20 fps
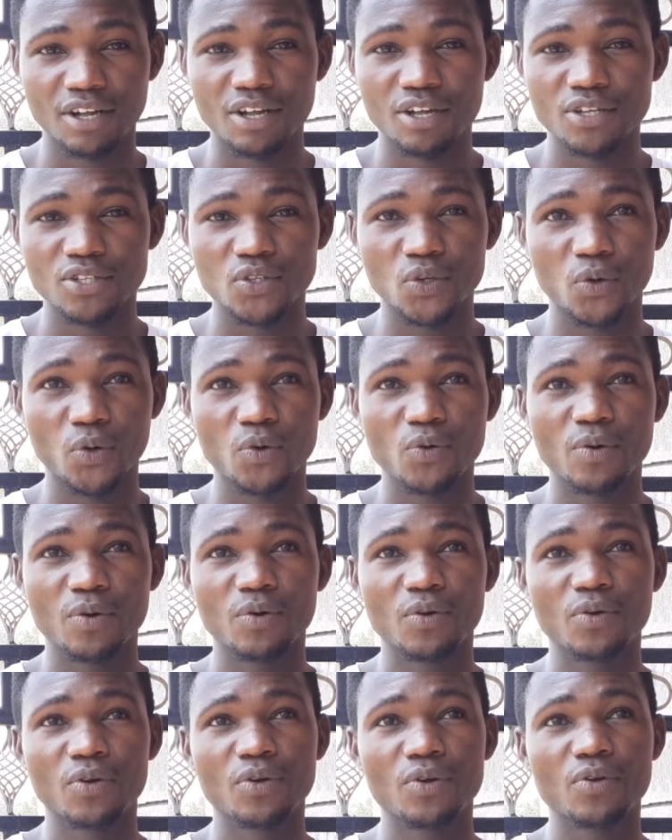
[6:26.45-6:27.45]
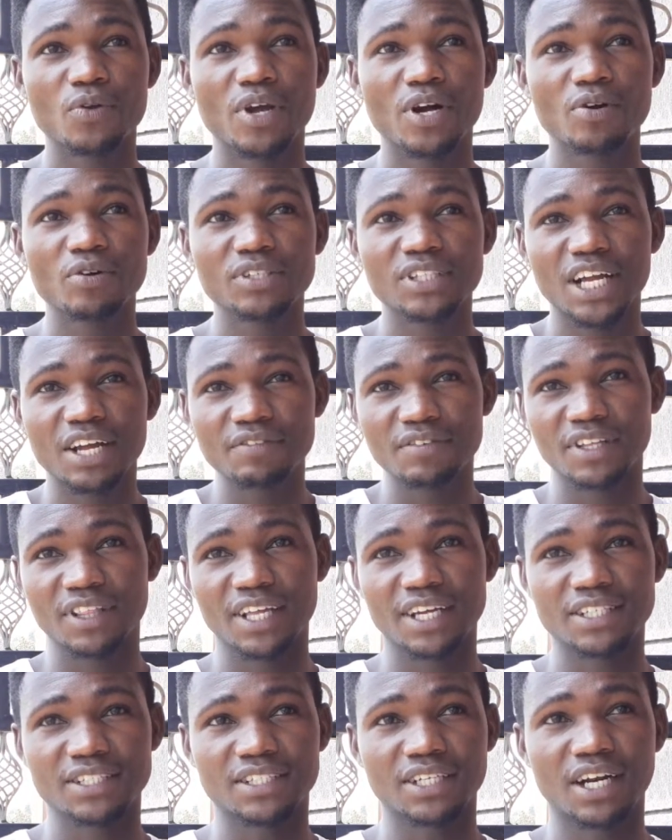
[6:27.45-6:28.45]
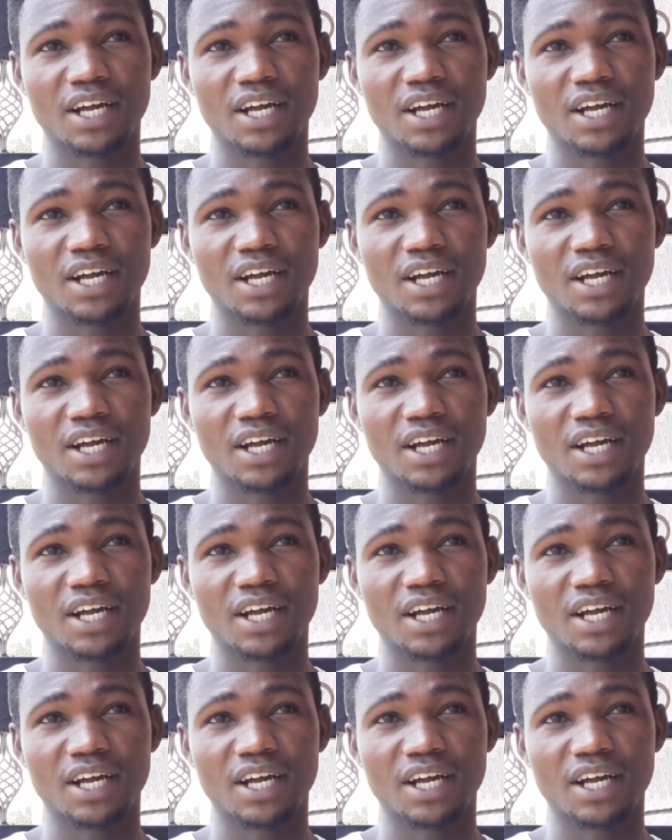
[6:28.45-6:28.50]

So you're not having that